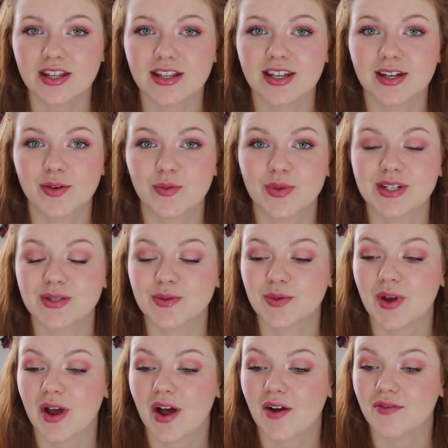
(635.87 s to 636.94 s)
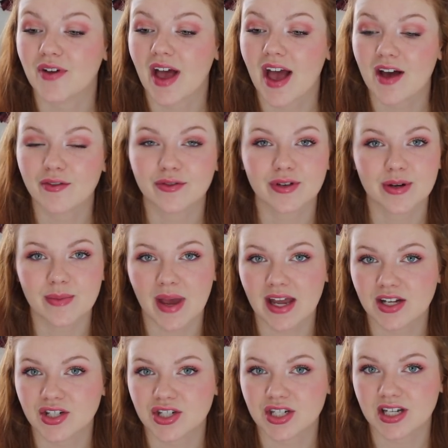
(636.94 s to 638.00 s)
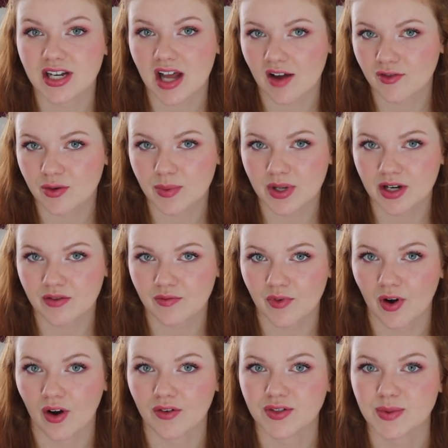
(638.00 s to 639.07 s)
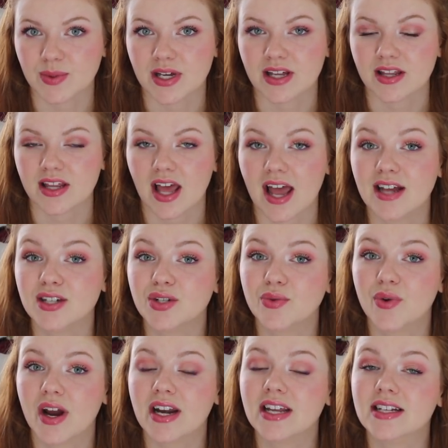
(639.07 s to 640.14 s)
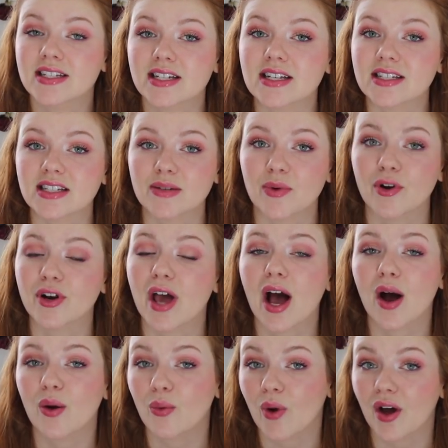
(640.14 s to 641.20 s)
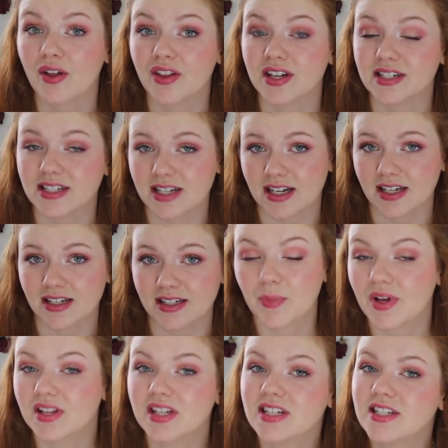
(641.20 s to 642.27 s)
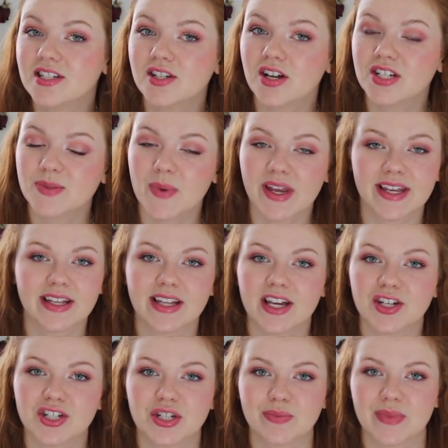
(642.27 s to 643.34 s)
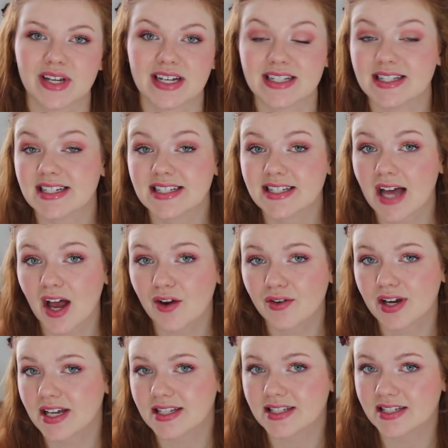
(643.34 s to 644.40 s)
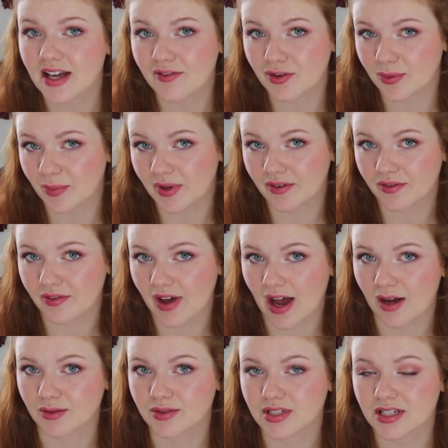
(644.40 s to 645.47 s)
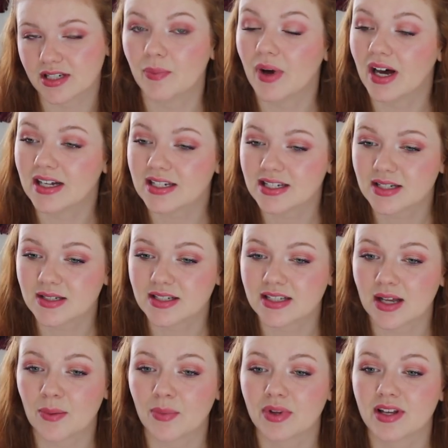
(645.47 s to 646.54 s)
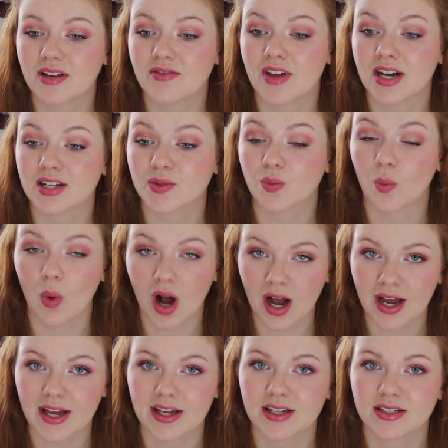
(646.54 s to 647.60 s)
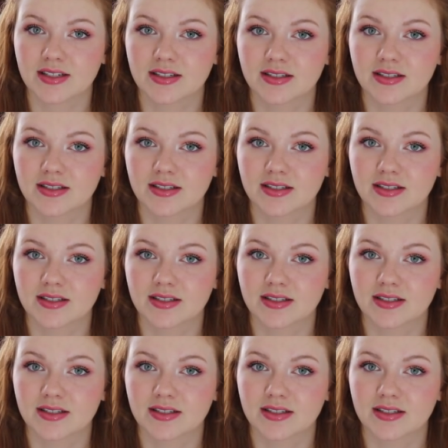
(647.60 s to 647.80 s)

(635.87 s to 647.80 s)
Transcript: that was of every man she had ever been involved with and a rating system on how well they did. But this is all speculation because this diary has never been found. But some believe that is why